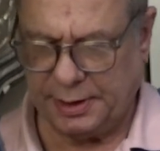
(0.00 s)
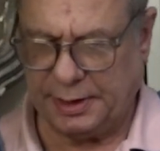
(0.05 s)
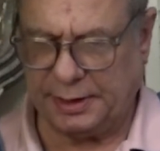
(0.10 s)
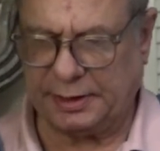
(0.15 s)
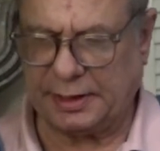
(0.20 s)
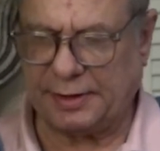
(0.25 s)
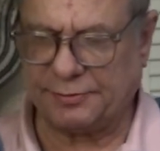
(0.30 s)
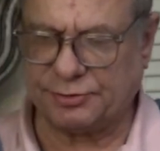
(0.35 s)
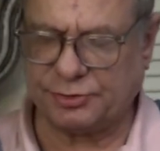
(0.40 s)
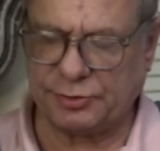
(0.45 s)

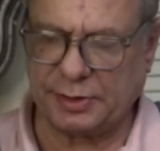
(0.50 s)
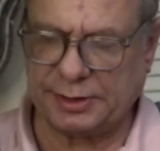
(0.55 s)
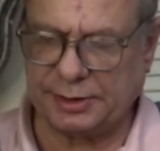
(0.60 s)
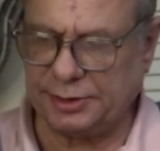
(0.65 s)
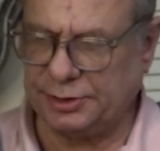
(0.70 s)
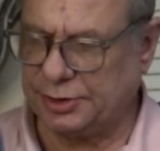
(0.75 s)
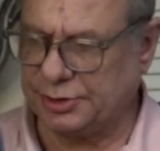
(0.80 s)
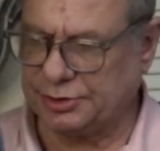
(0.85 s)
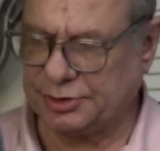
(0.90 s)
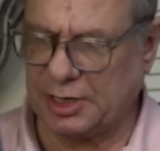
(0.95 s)
And I've
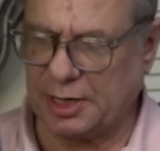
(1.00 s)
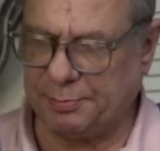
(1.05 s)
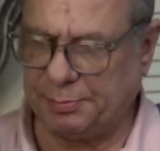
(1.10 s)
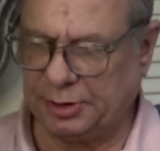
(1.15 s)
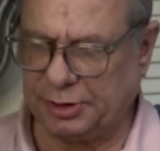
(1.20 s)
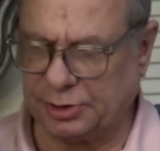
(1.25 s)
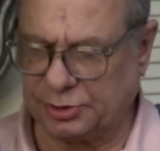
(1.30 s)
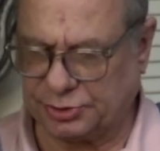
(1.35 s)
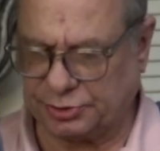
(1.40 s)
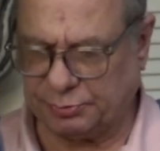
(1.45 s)
shredded this up
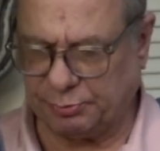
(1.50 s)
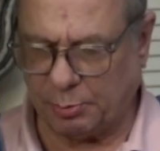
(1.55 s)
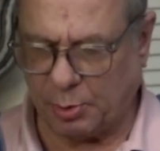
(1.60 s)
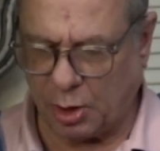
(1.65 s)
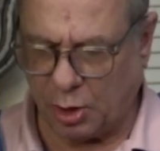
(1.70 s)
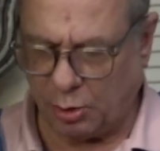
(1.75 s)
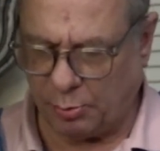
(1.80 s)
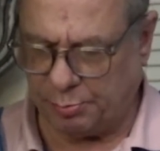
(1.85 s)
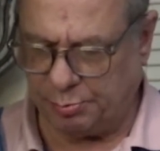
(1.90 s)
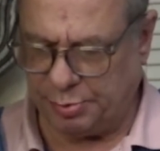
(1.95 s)
into
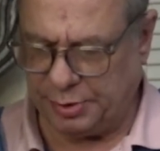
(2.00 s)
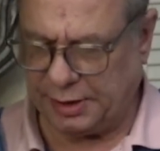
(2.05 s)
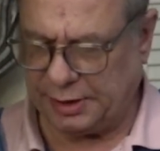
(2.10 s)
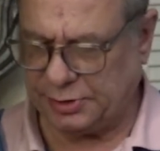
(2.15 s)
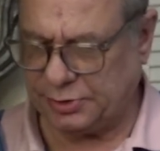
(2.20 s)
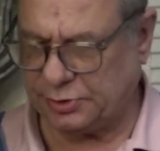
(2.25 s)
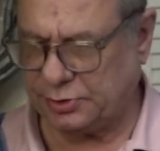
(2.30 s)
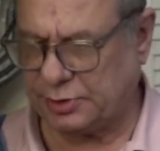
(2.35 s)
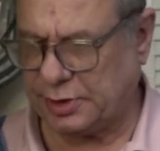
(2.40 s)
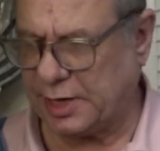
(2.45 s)
small
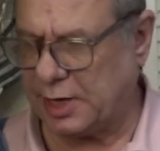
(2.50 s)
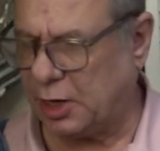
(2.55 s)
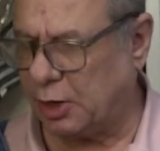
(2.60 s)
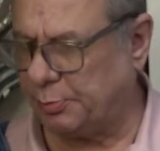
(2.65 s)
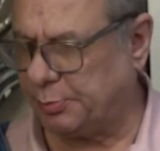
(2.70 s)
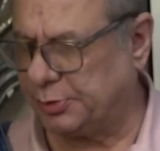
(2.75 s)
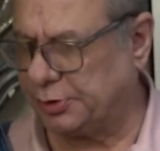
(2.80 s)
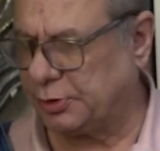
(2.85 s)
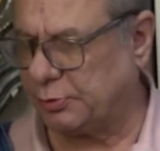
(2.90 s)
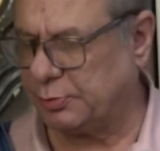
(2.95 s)
bits to
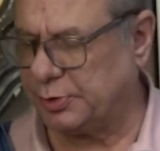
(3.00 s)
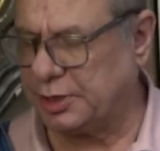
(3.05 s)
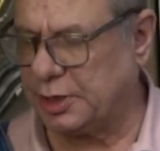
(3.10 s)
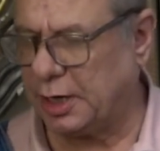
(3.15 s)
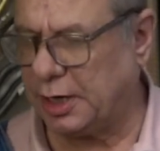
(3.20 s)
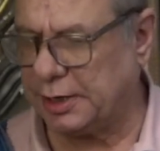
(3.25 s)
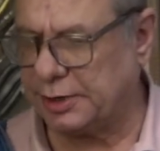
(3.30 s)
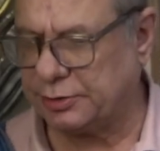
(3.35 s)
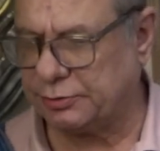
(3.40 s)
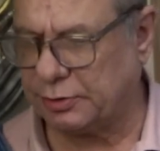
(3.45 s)
help in the
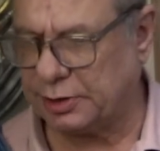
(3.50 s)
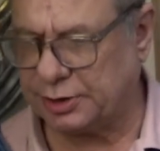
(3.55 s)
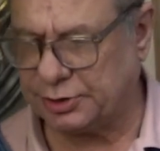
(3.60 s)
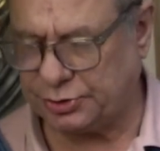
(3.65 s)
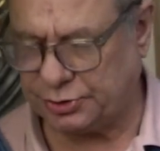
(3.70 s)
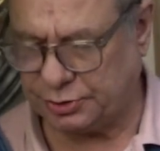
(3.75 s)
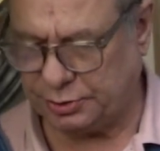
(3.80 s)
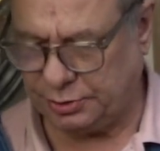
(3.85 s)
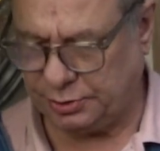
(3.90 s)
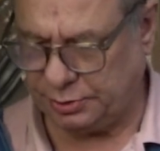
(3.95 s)

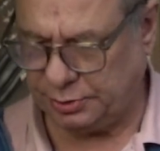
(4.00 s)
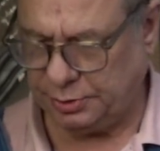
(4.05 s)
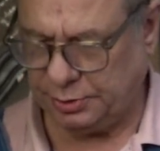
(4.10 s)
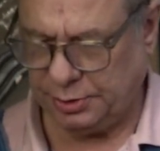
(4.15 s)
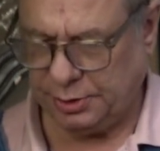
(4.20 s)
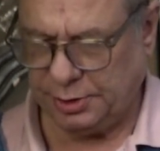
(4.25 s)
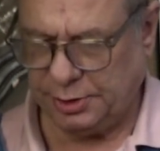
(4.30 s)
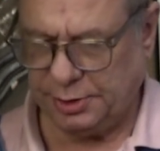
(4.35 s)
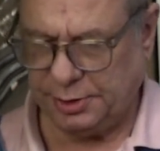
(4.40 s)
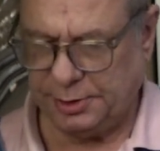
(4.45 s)
rehydration.
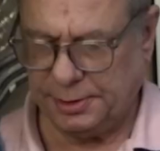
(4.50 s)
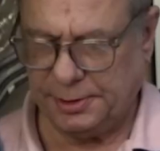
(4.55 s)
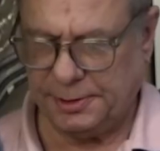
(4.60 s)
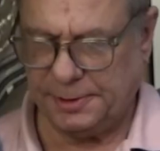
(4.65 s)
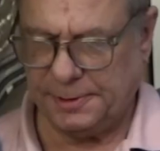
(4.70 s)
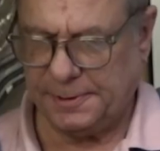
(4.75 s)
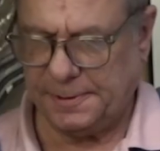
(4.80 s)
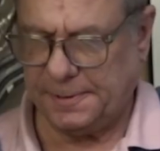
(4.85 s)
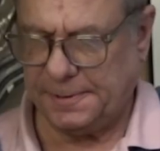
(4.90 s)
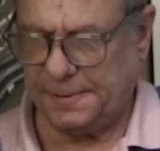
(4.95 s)

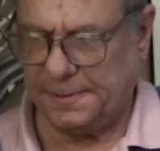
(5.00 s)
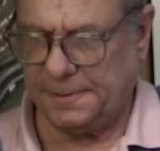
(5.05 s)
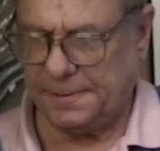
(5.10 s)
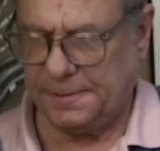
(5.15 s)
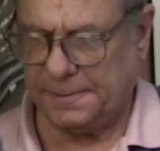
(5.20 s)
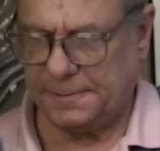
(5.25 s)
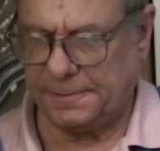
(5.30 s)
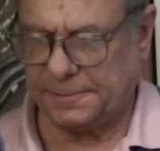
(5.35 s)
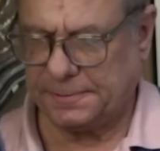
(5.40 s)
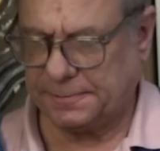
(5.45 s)

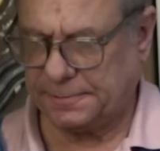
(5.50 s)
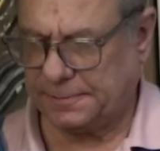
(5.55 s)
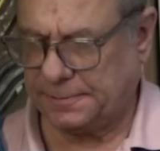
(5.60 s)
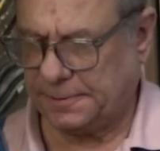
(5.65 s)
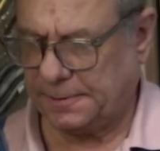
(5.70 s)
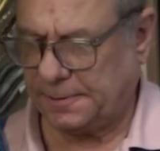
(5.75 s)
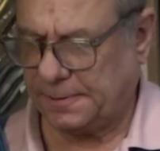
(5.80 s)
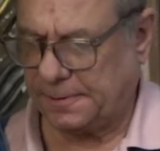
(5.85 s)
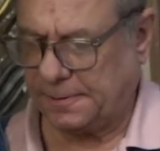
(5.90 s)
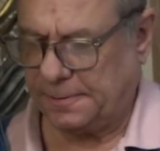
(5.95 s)

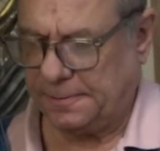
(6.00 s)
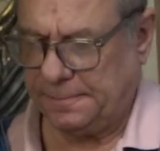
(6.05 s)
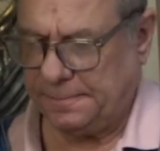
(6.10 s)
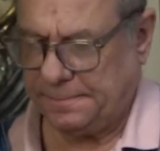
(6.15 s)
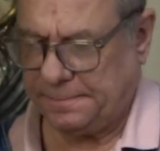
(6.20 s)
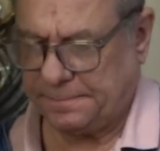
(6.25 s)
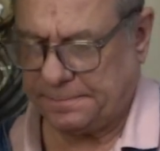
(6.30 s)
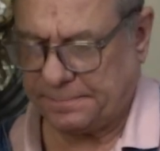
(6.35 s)
So,